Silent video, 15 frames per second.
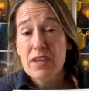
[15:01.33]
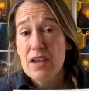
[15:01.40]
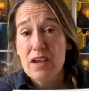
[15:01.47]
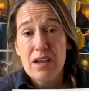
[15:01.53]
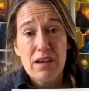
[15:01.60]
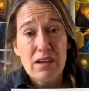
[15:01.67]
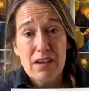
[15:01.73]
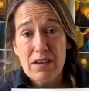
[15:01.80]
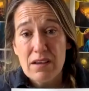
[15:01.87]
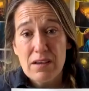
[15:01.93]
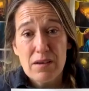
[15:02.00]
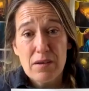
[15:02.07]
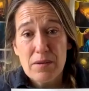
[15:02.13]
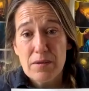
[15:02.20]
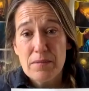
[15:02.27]

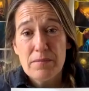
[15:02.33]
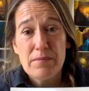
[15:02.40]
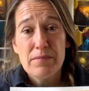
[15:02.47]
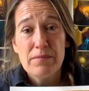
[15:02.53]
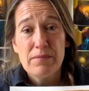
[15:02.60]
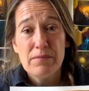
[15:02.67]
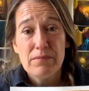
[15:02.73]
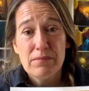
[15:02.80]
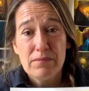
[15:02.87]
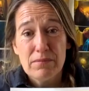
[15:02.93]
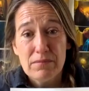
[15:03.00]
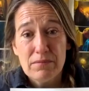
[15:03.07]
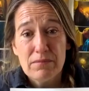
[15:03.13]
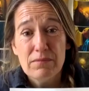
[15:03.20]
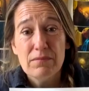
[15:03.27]

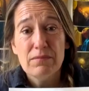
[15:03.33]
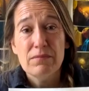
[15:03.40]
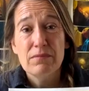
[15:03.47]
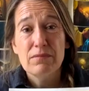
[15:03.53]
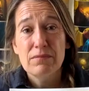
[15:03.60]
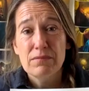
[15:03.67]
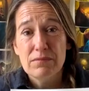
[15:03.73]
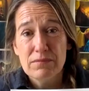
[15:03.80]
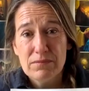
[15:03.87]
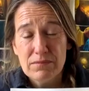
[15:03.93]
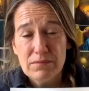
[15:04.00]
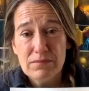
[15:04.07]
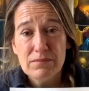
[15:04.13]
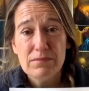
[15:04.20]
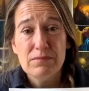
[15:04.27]

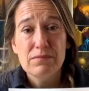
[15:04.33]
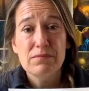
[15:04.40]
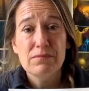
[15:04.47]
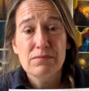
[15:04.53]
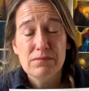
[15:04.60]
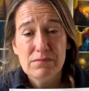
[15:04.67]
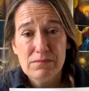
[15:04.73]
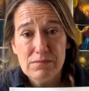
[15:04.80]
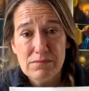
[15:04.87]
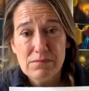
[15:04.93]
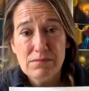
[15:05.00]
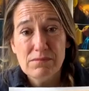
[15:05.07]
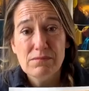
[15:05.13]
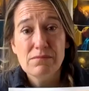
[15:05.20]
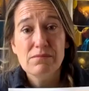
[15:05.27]

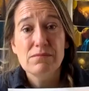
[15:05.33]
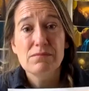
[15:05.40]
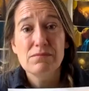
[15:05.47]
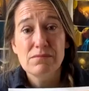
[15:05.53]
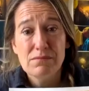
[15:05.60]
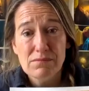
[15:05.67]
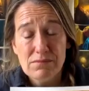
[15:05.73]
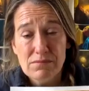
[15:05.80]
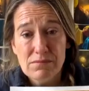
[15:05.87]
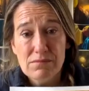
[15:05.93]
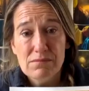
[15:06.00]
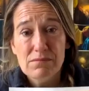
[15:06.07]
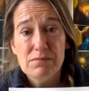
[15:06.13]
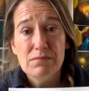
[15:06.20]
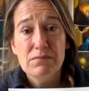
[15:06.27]

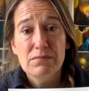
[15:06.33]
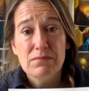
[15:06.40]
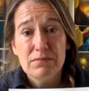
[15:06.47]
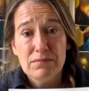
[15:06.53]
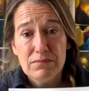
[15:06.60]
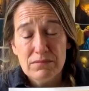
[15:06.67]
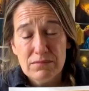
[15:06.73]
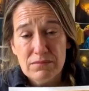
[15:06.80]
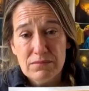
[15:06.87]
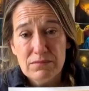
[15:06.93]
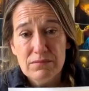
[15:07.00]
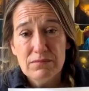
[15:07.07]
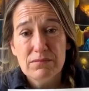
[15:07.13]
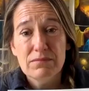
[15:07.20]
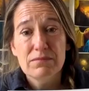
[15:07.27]

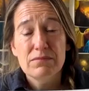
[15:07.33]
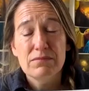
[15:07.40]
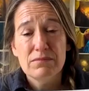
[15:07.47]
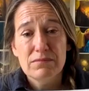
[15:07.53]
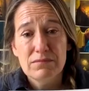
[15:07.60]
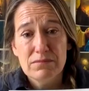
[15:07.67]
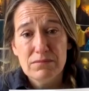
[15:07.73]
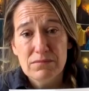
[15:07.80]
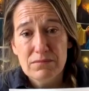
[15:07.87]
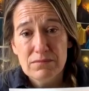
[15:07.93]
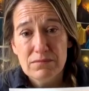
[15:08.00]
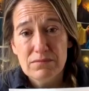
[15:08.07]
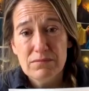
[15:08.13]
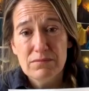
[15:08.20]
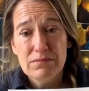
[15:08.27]

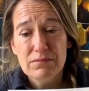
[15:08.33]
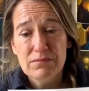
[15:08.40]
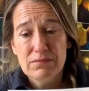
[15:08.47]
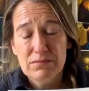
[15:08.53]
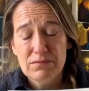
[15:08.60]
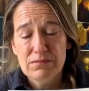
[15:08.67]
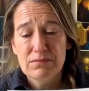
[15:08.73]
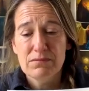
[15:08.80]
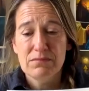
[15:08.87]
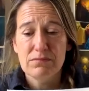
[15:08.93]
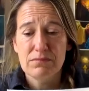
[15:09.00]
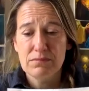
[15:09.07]
The person shown says nothing.